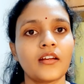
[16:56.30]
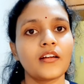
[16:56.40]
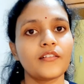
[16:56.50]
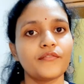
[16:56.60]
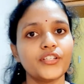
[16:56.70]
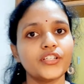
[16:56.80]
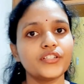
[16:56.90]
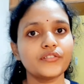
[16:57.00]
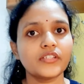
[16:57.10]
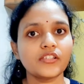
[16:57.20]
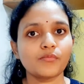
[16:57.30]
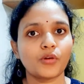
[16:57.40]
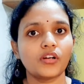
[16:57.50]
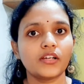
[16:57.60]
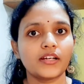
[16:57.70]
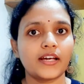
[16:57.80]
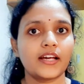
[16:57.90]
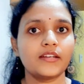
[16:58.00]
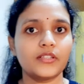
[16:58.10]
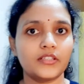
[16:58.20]
When you're using small
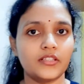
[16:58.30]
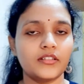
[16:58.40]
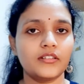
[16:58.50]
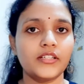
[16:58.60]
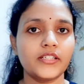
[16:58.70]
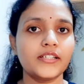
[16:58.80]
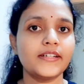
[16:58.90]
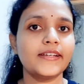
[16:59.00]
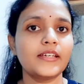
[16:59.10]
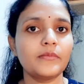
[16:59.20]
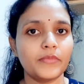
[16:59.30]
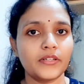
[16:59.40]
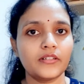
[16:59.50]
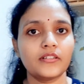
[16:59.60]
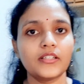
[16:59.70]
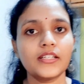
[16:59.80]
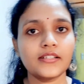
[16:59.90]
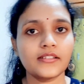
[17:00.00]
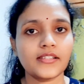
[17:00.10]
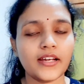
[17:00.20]
kadai with a little deep
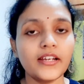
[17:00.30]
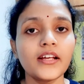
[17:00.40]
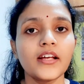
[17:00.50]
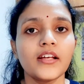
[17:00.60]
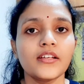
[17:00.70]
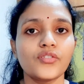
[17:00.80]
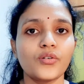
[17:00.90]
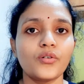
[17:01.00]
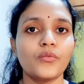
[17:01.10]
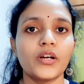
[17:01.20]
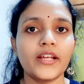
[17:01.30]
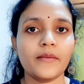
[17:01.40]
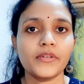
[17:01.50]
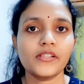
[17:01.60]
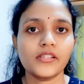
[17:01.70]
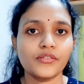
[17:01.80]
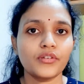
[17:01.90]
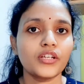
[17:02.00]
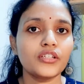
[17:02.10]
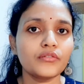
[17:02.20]
inside, so what happens is you
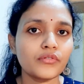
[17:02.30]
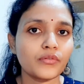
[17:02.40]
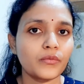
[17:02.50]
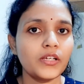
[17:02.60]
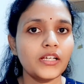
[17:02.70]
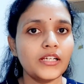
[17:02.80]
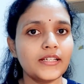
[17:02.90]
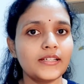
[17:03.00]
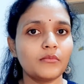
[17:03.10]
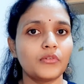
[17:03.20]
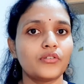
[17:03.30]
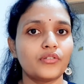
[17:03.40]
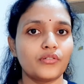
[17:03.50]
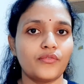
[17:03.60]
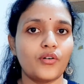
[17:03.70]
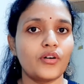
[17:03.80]
can use only little amount of oil